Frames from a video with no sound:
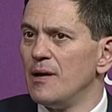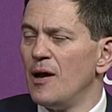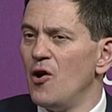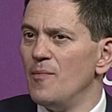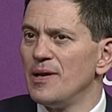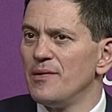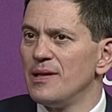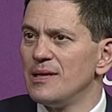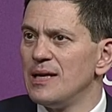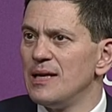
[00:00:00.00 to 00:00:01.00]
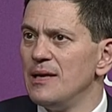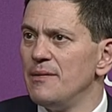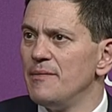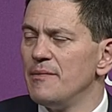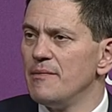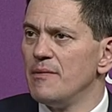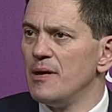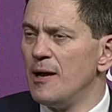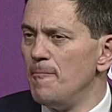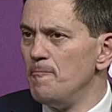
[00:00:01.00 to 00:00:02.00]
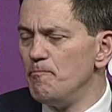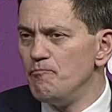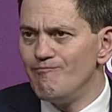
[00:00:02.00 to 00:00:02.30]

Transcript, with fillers: at home. I don't think there's any um,